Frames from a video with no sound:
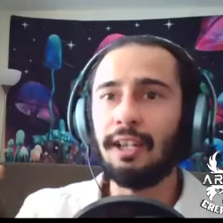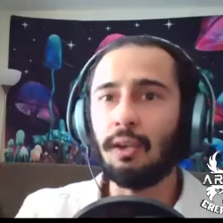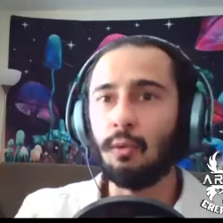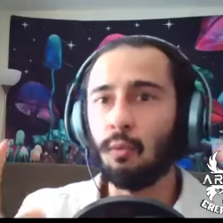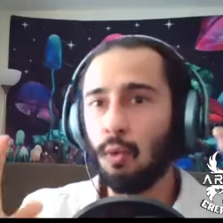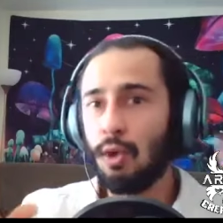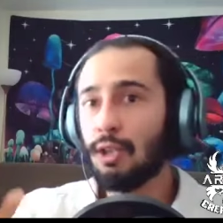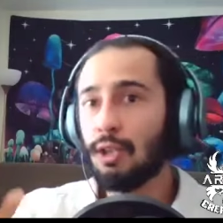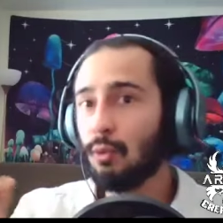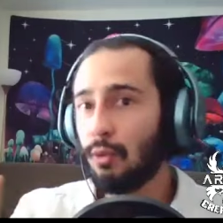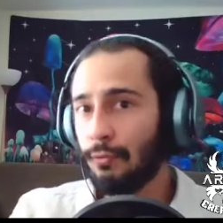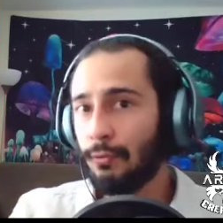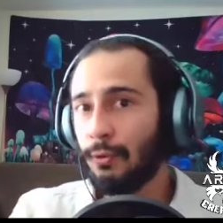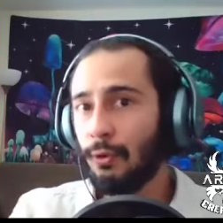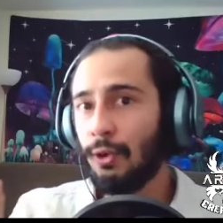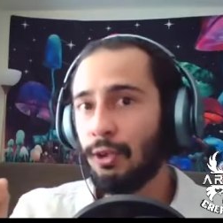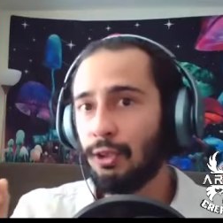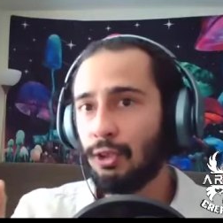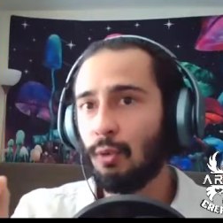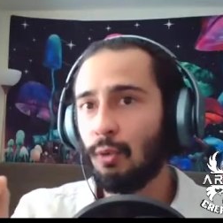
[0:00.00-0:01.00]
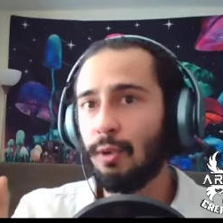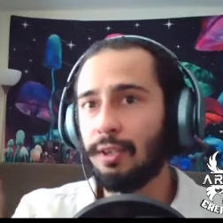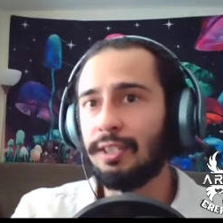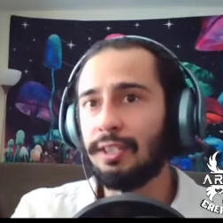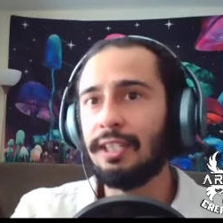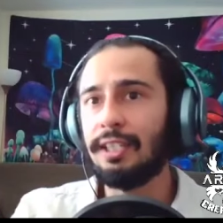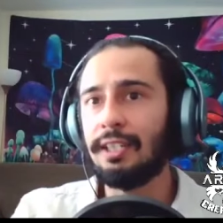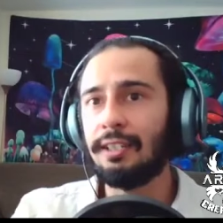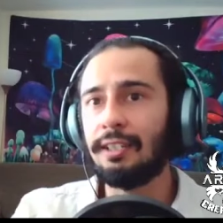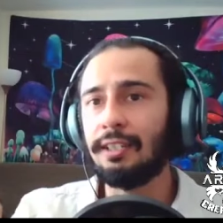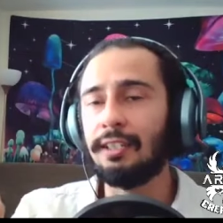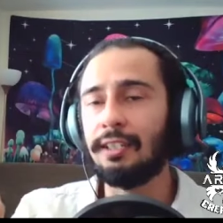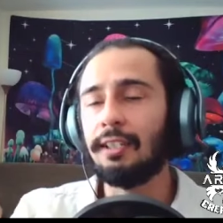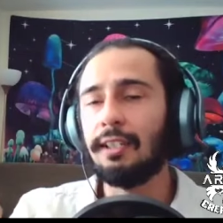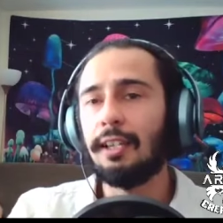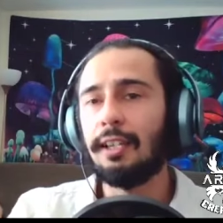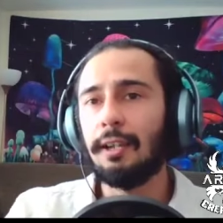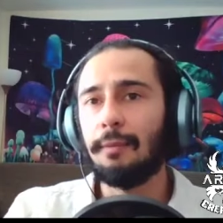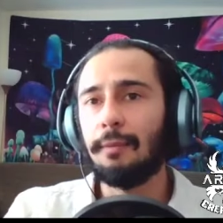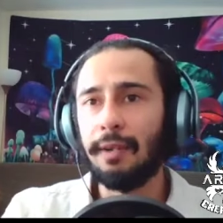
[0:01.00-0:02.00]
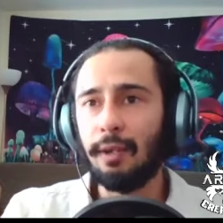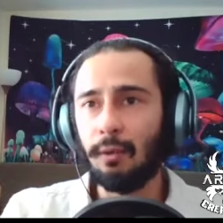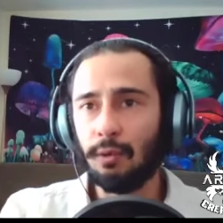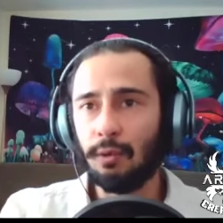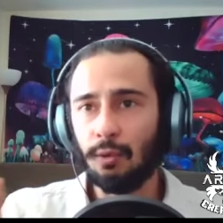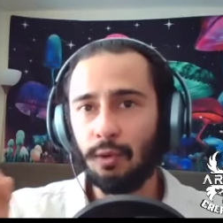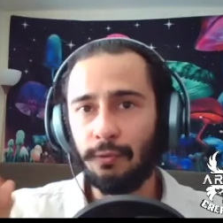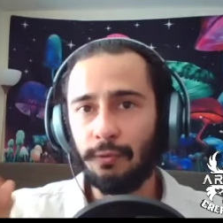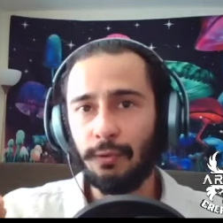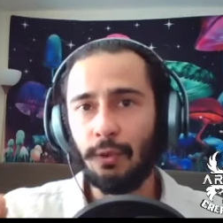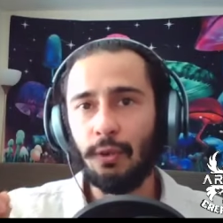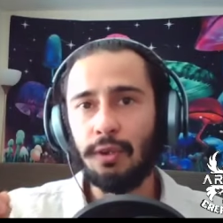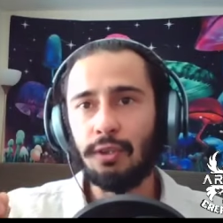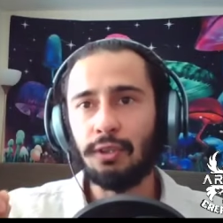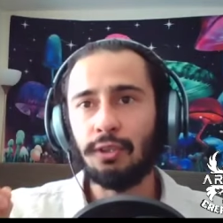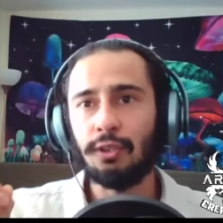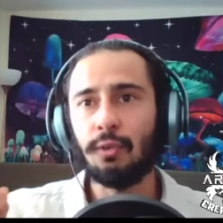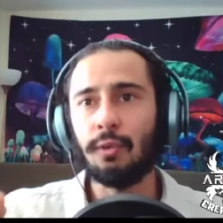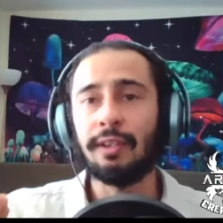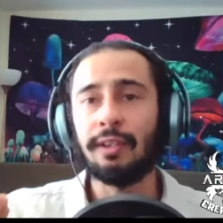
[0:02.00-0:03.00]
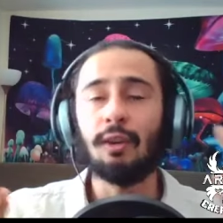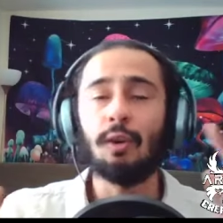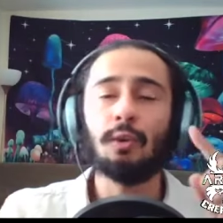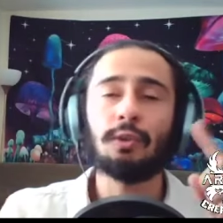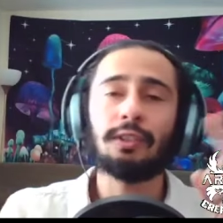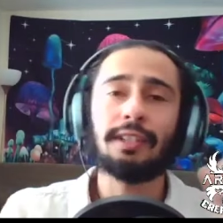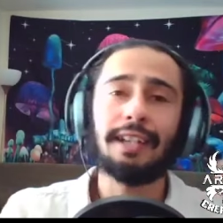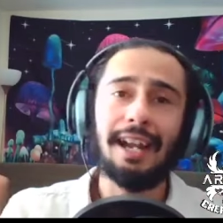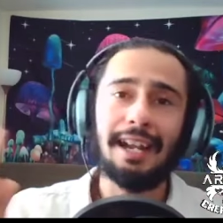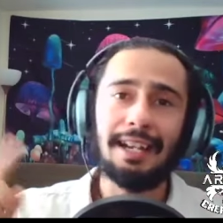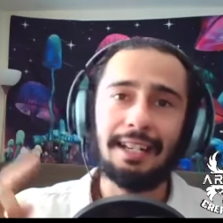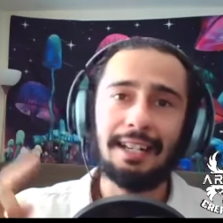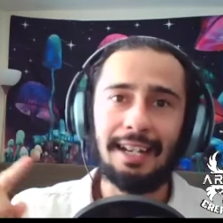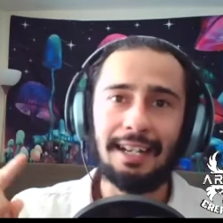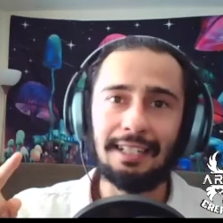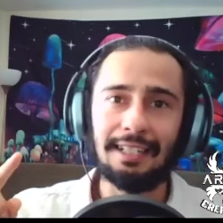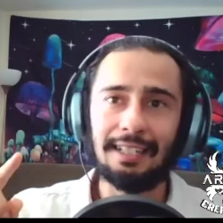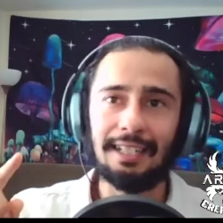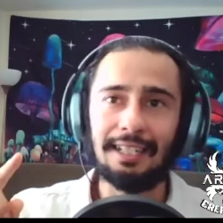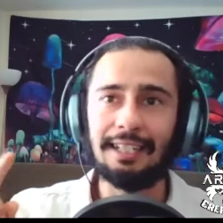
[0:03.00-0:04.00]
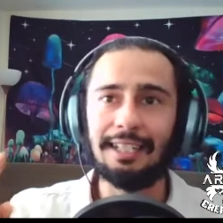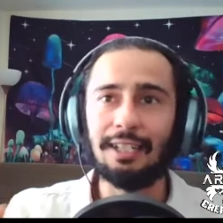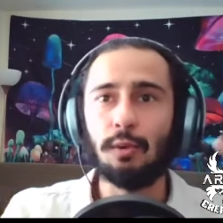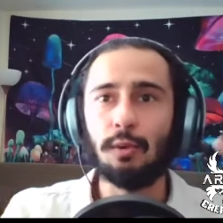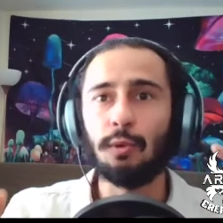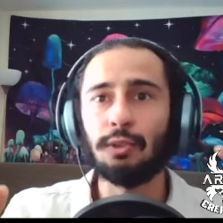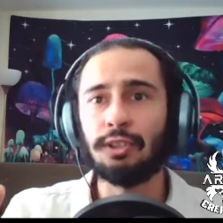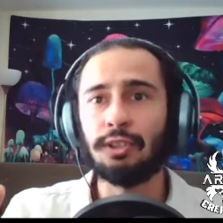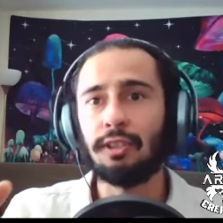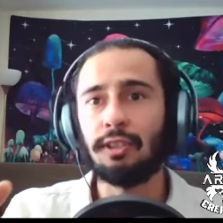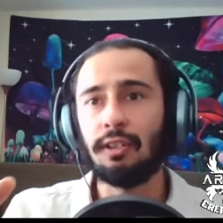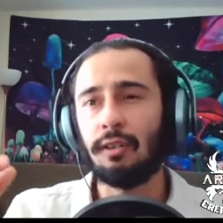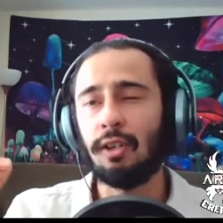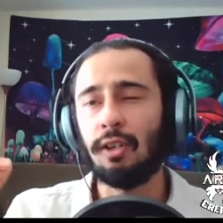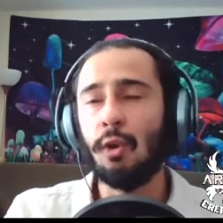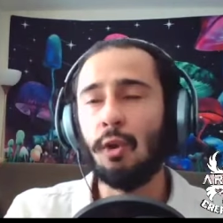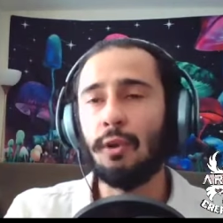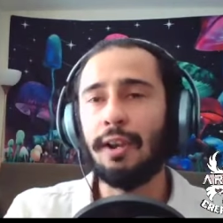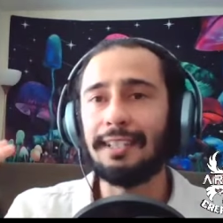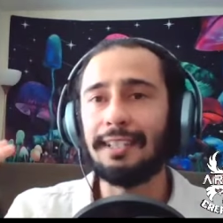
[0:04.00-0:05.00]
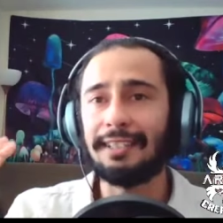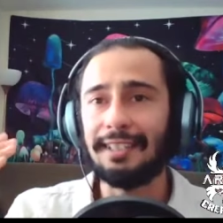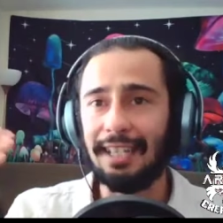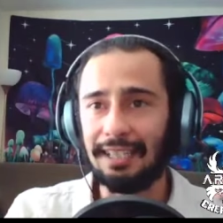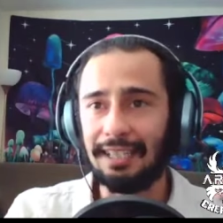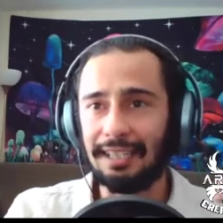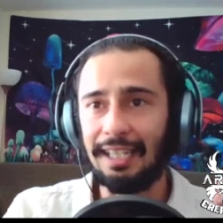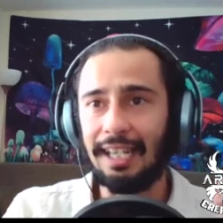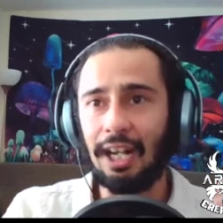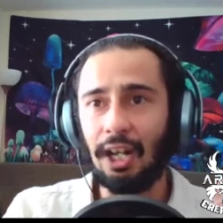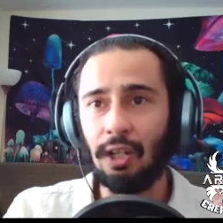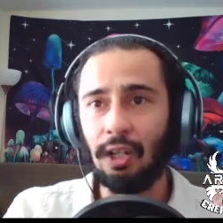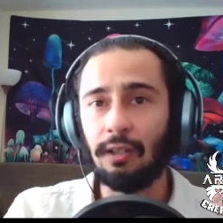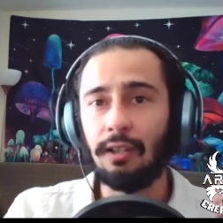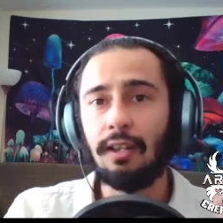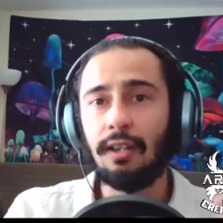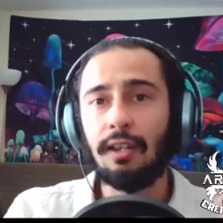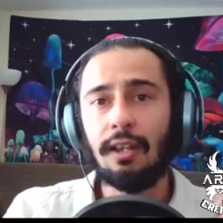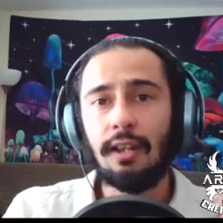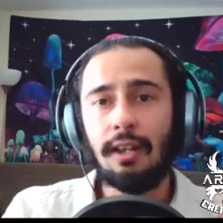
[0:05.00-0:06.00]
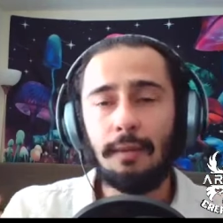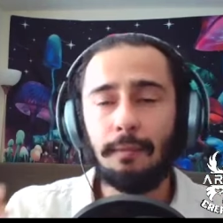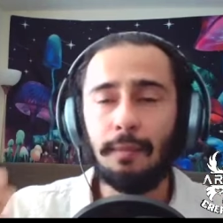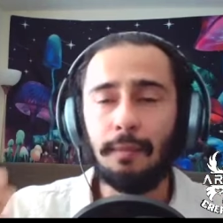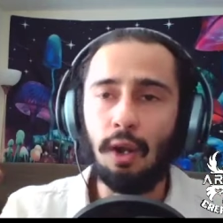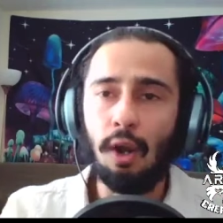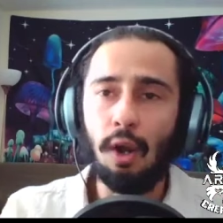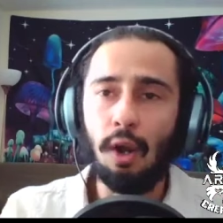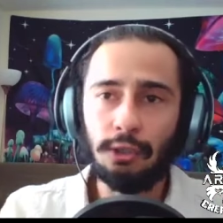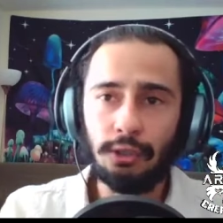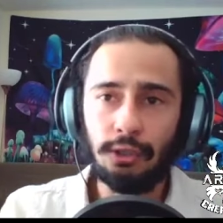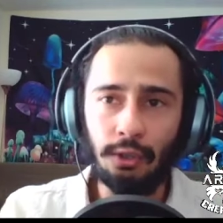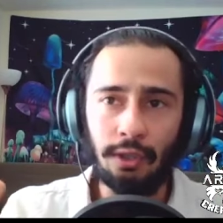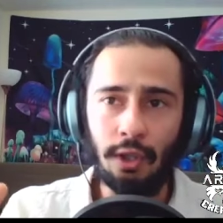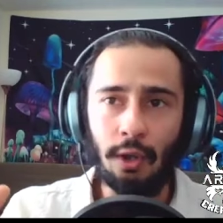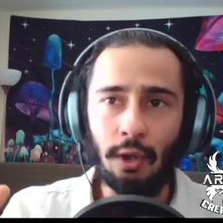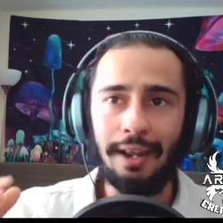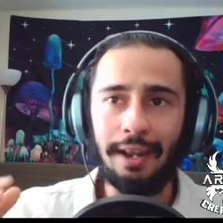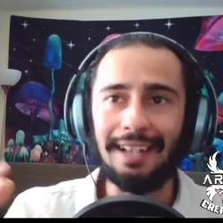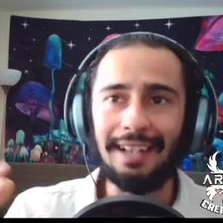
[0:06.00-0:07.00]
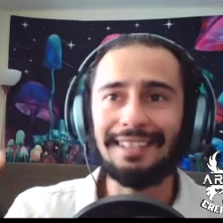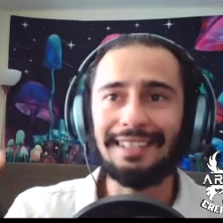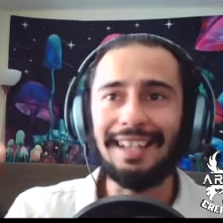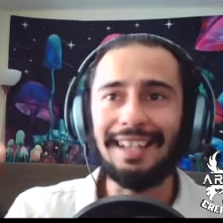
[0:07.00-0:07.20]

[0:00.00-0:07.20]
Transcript: it was referring to a deity, but it was referring to an old Canaanite deity who was known as Hillel, but also known as